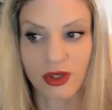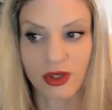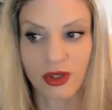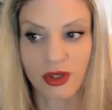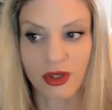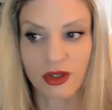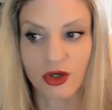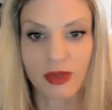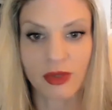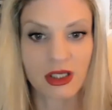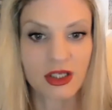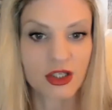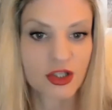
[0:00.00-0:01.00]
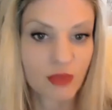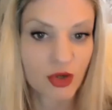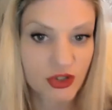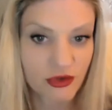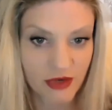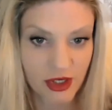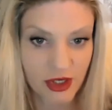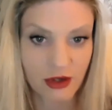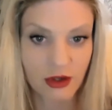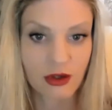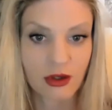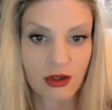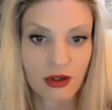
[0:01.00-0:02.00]
your ability to persevere,
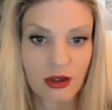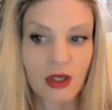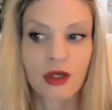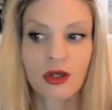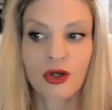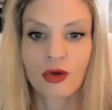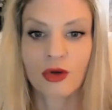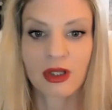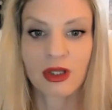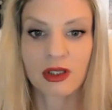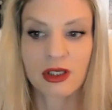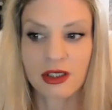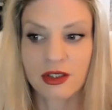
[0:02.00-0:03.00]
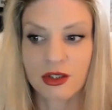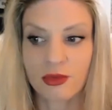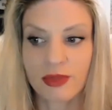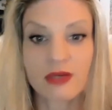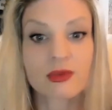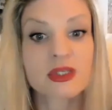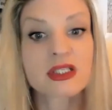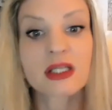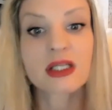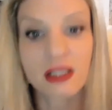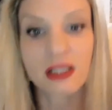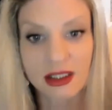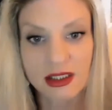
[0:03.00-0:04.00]
your ability to be
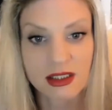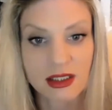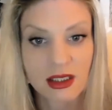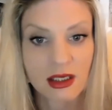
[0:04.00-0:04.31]
resilient,